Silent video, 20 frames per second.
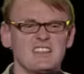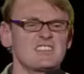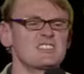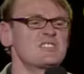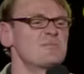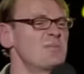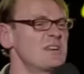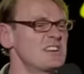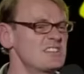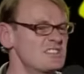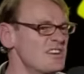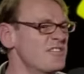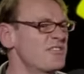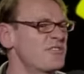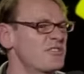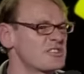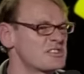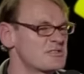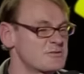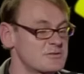there's a big
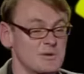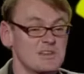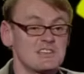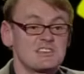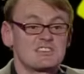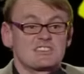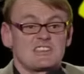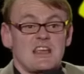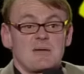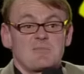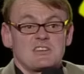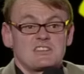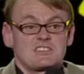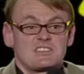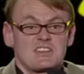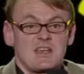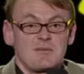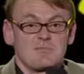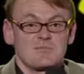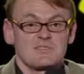difference between
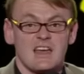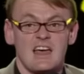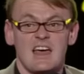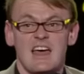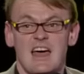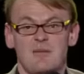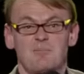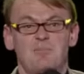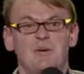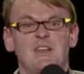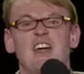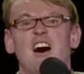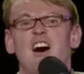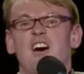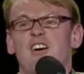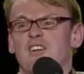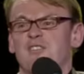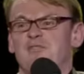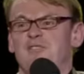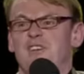semi-skimmed and
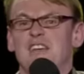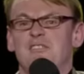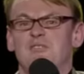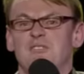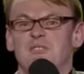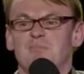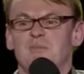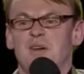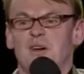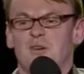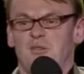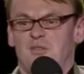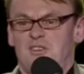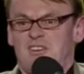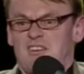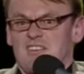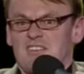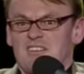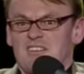banana-flavoured milk.